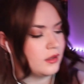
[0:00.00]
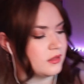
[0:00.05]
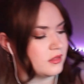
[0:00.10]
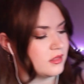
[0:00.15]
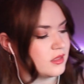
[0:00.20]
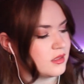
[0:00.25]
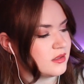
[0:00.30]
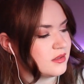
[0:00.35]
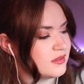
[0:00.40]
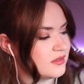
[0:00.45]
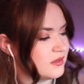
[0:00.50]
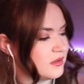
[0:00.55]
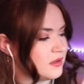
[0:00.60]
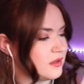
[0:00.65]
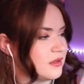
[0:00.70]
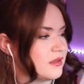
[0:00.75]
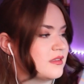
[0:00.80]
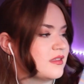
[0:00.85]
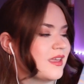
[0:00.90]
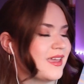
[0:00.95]
This
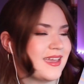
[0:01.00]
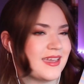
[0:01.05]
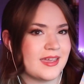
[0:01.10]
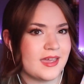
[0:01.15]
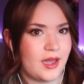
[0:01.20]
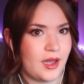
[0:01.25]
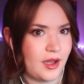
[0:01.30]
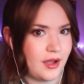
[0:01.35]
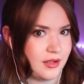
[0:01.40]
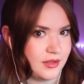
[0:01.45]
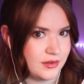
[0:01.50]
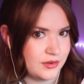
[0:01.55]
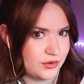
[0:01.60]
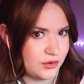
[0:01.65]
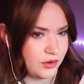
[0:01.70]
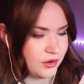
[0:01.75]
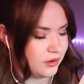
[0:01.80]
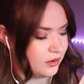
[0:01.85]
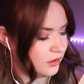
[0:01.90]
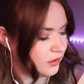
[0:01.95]
is a
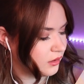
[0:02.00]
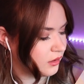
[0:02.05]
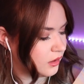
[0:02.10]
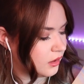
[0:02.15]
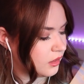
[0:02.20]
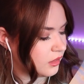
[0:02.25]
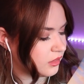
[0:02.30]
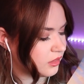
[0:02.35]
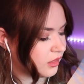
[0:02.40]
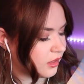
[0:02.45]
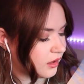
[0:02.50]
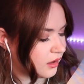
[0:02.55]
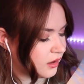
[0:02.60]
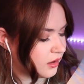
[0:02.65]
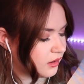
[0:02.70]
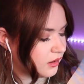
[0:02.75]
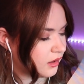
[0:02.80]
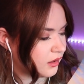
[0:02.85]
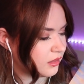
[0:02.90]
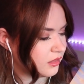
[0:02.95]
calendar
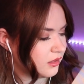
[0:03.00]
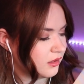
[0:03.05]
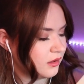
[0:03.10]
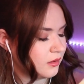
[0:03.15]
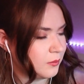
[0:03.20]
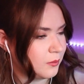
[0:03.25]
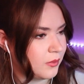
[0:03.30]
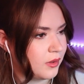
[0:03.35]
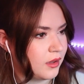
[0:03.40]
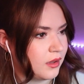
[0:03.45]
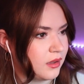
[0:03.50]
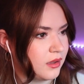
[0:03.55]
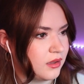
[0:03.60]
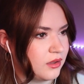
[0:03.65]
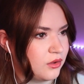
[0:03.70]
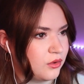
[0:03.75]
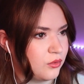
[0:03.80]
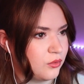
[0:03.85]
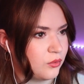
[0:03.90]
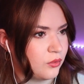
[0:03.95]
that I think my
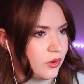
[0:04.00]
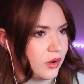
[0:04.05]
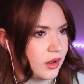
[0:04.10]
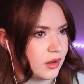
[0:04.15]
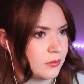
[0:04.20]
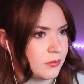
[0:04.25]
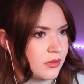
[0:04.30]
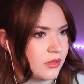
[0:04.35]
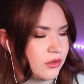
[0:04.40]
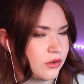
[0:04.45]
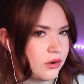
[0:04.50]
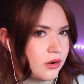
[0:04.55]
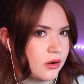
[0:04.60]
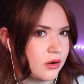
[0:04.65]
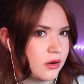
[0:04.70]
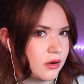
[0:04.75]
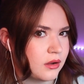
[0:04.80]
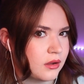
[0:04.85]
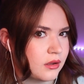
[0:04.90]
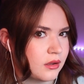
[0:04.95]
grandmother
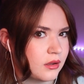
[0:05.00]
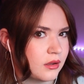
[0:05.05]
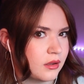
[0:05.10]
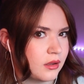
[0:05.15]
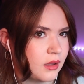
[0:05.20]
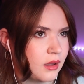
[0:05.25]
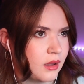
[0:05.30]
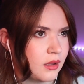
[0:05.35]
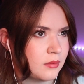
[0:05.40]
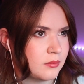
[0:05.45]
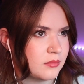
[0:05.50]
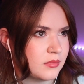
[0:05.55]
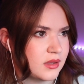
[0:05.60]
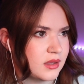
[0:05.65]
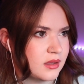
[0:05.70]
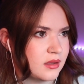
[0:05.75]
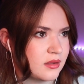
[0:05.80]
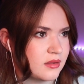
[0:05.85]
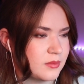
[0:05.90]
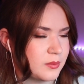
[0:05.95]
got
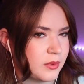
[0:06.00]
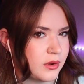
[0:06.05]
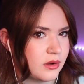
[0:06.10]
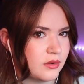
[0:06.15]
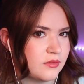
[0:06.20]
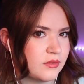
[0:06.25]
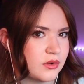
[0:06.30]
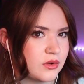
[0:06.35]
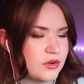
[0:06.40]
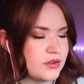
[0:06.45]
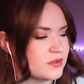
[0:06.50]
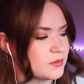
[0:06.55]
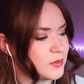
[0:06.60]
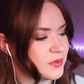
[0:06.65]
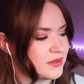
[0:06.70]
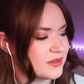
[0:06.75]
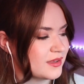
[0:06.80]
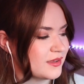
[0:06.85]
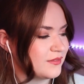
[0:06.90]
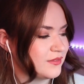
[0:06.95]
me as part of a
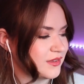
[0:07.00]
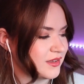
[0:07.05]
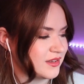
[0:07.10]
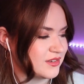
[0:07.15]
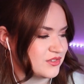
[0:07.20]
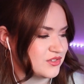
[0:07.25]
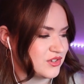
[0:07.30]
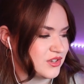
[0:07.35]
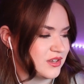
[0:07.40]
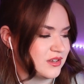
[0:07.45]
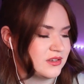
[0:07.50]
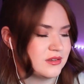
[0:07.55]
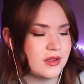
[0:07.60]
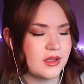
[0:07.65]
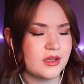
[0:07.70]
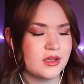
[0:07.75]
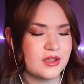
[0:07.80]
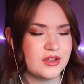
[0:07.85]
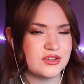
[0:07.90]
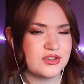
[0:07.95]
Christmas gift, because she
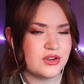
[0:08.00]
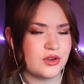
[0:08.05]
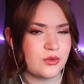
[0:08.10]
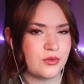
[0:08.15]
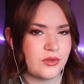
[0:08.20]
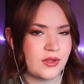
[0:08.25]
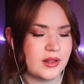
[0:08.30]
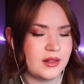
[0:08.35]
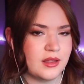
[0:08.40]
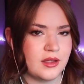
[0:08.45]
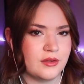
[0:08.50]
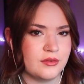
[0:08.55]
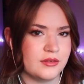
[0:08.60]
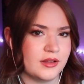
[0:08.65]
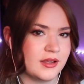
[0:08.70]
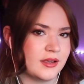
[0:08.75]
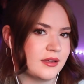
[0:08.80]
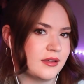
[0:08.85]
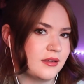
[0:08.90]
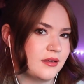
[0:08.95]
knows I love
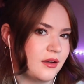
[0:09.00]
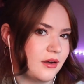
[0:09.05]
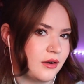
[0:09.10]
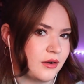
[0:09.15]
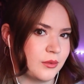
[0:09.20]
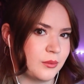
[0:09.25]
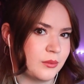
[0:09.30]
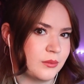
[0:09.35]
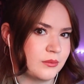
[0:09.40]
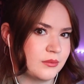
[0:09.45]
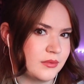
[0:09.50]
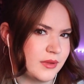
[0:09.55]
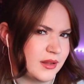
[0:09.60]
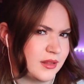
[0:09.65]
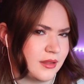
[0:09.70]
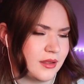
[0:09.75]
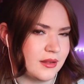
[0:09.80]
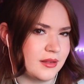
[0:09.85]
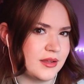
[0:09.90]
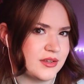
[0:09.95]
like art, like
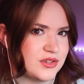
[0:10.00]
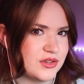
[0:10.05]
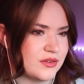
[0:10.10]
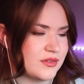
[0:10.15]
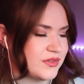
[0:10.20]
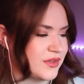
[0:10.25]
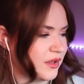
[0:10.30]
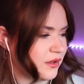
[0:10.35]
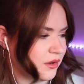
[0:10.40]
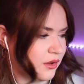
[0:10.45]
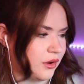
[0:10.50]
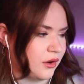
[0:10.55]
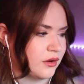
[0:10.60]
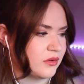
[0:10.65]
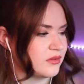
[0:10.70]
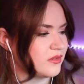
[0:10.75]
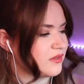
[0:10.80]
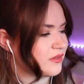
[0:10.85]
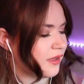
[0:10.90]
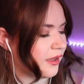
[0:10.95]
the Legend of Zelda
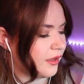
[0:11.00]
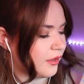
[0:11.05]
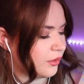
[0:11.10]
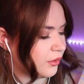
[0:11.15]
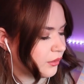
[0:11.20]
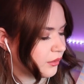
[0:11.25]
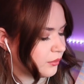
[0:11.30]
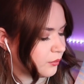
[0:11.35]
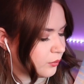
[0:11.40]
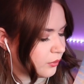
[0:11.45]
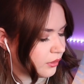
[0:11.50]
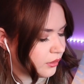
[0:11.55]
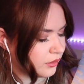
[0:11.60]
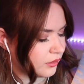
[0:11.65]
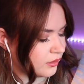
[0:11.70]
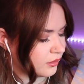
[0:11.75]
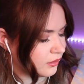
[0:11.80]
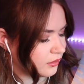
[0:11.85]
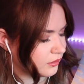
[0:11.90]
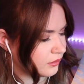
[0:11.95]
art style and
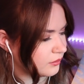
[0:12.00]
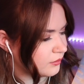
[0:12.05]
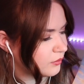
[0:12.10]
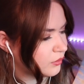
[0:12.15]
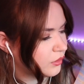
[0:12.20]
work and